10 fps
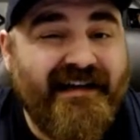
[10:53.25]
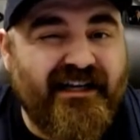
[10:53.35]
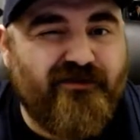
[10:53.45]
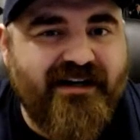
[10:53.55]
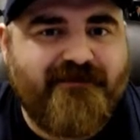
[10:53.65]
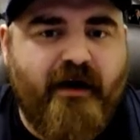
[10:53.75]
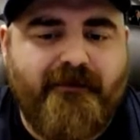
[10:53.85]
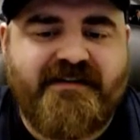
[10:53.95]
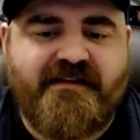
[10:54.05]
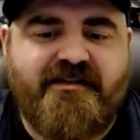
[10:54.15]
It's why small
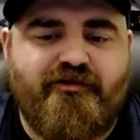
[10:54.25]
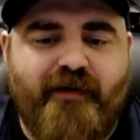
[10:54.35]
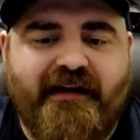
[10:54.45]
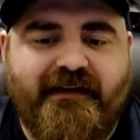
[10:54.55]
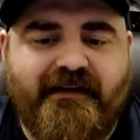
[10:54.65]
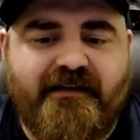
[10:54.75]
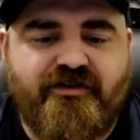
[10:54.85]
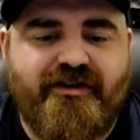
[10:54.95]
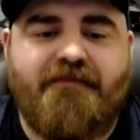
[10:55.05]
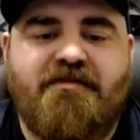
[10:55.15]
businesses rate LinkedIn
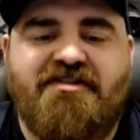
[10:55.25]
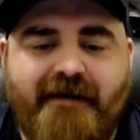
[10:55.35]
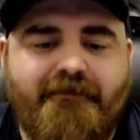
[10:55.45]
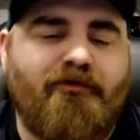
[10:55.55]
jobs number